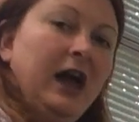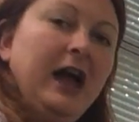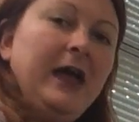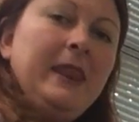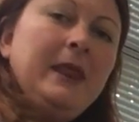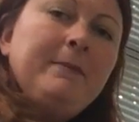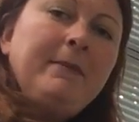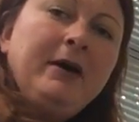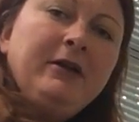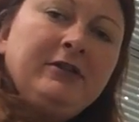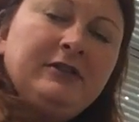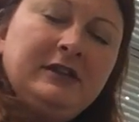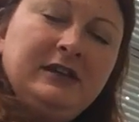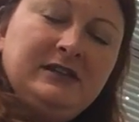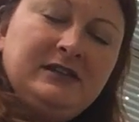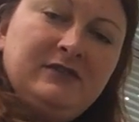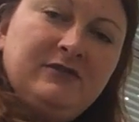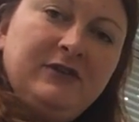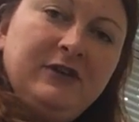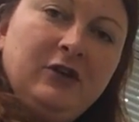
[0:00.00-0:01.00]
And they both
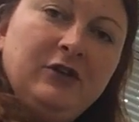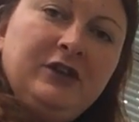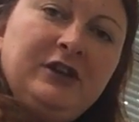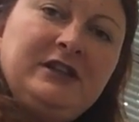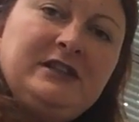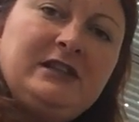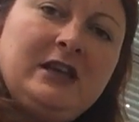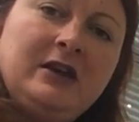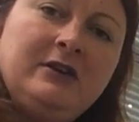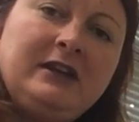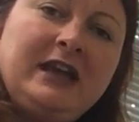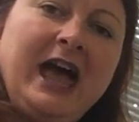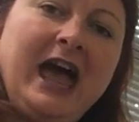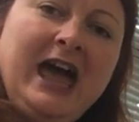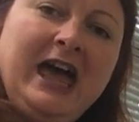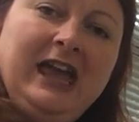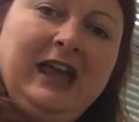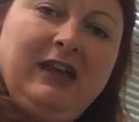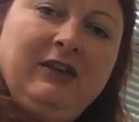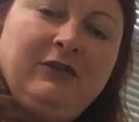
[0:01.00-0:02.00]
need to feel that it's
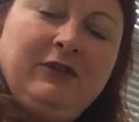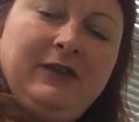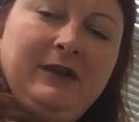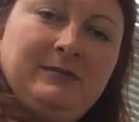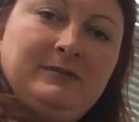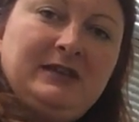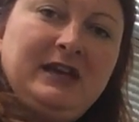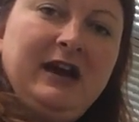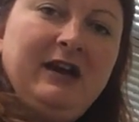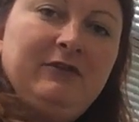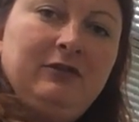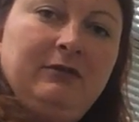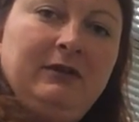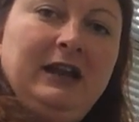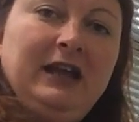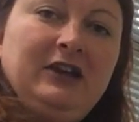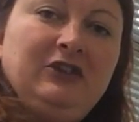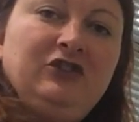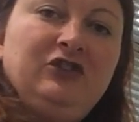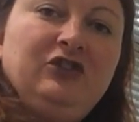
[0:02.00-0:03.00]
okay for them to have a
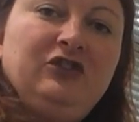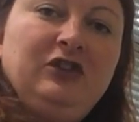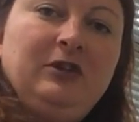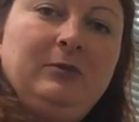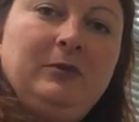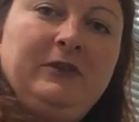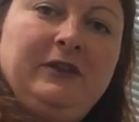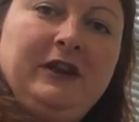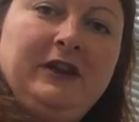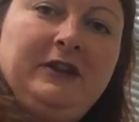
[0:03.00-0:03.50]
relationship with